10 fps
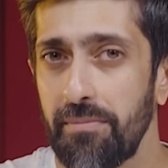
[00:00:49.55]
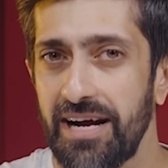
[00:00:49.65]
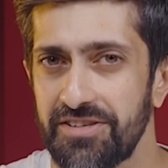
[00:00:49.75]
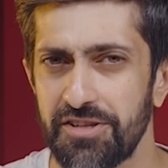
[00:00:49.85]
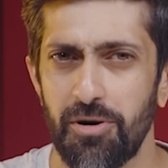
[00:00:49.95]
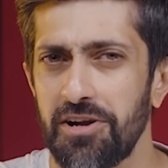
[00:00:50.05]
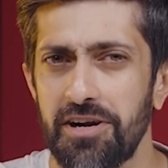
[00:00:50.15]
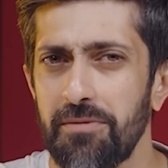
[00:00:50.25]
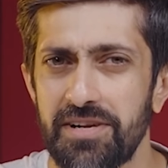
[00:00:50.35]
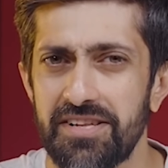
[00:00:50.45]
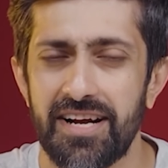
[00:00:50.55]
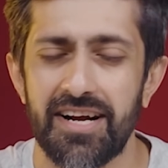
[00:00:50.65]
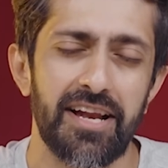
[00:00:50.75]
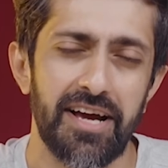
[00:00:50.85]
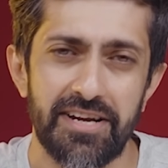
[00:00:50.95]
imagine smaller companies like
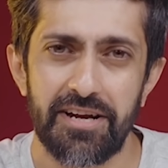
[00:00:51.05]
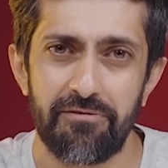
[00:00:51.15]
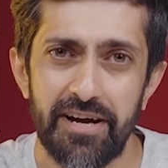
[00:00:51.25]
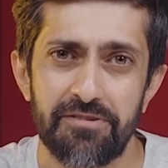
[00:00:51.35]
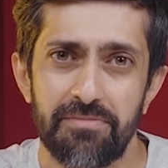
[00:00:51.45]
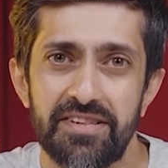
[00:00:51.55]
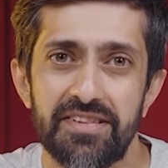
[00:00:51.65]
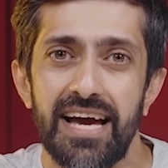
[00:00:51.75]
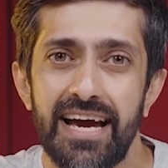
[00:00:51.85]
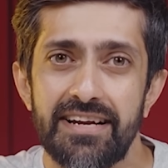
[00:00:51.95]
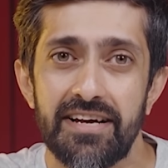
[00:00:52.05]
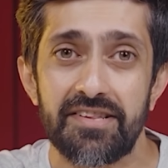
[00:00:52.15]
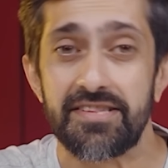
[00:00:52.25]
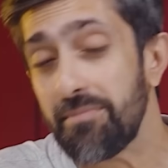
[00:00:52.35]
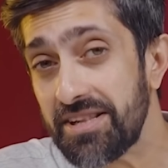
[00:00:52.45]
Kalyani Investments and
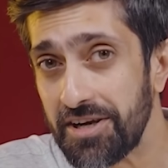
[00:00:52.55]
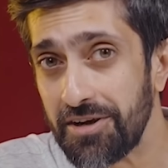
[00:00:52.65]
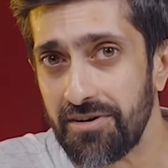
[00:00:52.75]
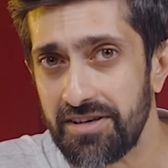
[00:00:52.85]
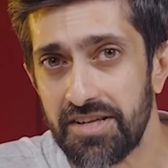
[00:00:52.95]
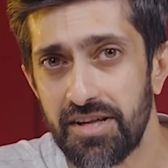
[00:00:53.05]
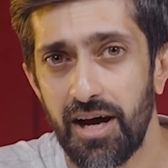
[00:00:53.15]
Summit Securities,